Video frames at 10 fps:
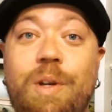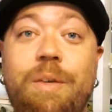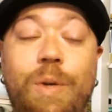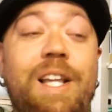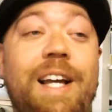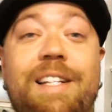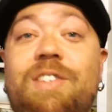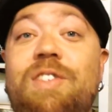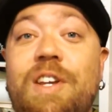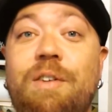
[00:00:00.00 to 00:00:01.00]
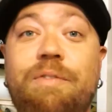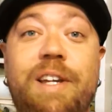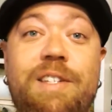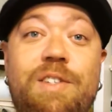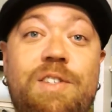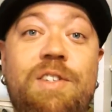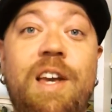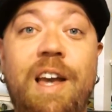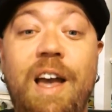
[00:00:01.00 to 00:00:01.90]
We, we like to see your faces